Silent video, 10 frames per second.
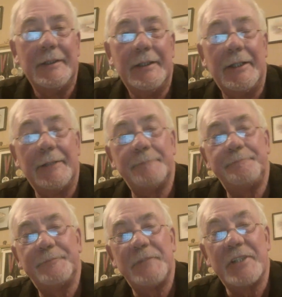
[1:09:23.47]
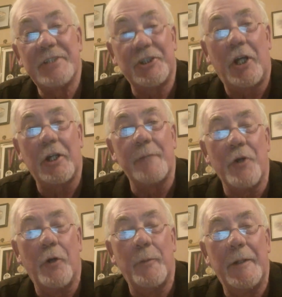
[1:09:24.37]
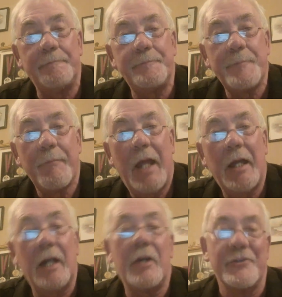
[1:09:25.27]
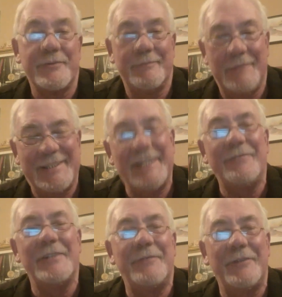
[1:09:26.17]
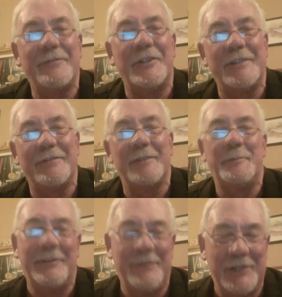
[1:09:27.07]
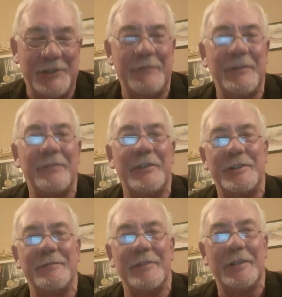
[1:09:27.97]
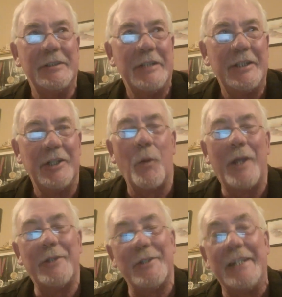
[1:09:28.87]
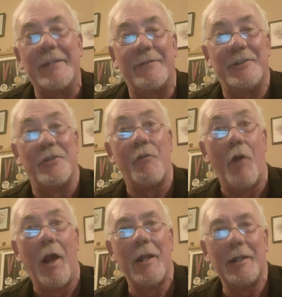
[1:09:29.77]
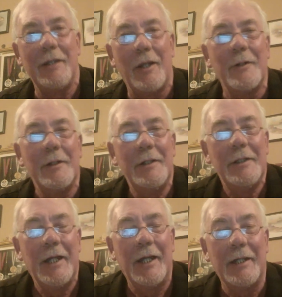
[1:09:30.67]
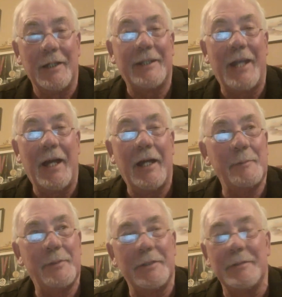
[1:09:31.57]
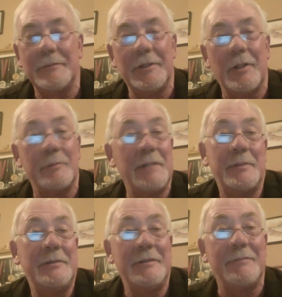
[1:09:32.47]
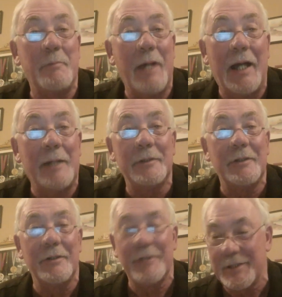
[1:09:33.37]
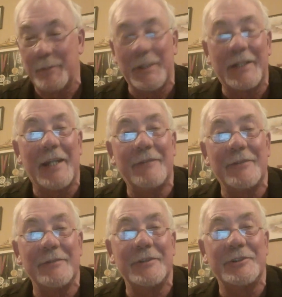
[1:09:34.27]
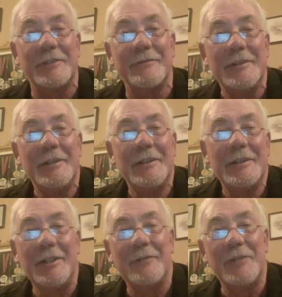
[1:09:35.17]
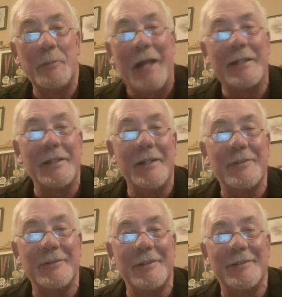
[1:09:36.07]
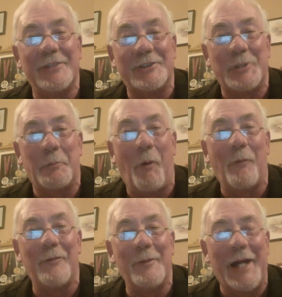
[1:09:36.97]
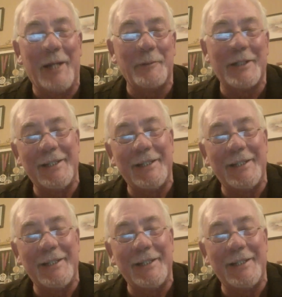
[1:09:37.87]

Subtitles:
it's a shock absorber. Of course, it's different if you're fishing for big fish. If you're fishing for, where you need the fish to run, like carp and maybe even barbel or something like that. If you're fishing, if you're mad enough to fish on pole for barbel, then